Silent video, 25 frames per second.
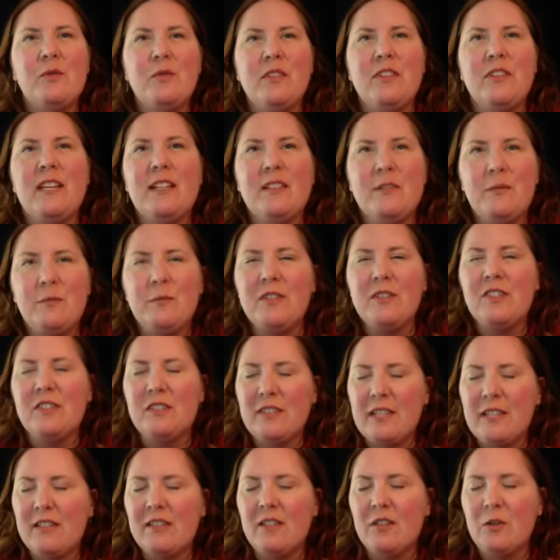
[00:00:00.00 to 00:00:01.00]
that was,
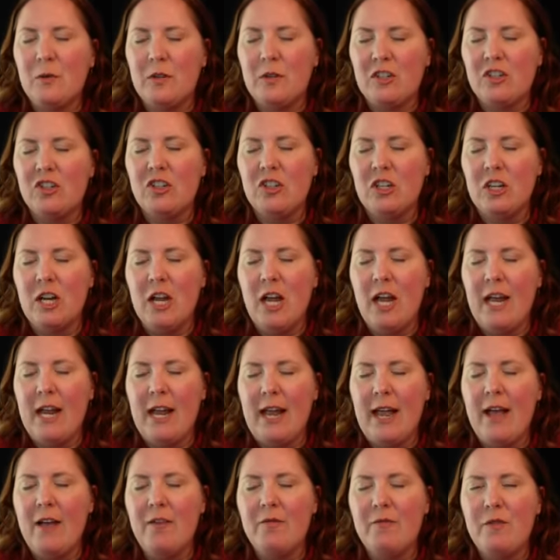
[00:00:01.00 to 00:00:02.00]
that's a question I
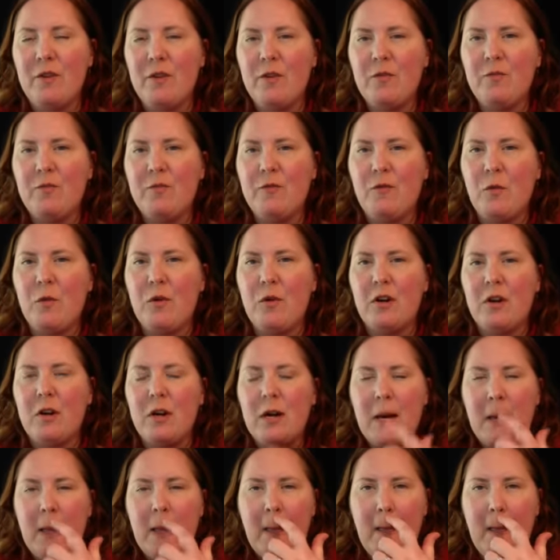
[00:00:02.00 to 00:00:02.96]
have for,